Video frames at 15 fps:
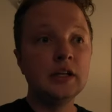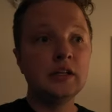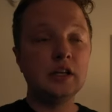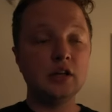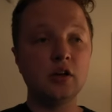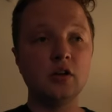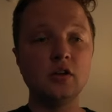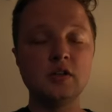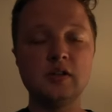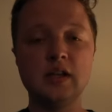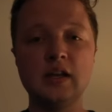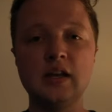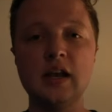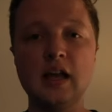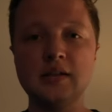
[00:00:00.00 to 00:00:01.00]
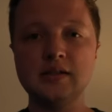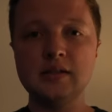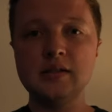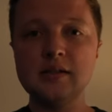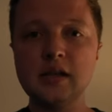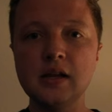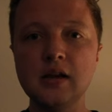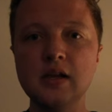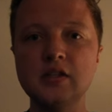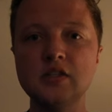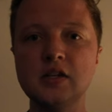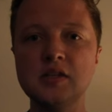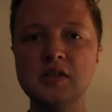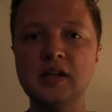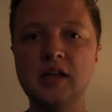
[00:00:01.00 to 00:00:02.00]
dinners than necessary
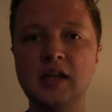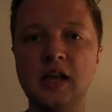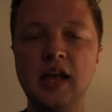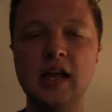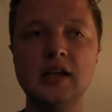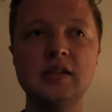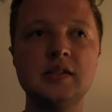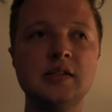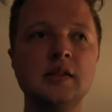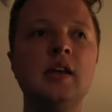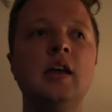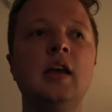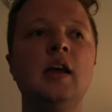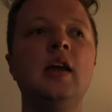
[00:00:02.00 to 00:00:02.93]
just in case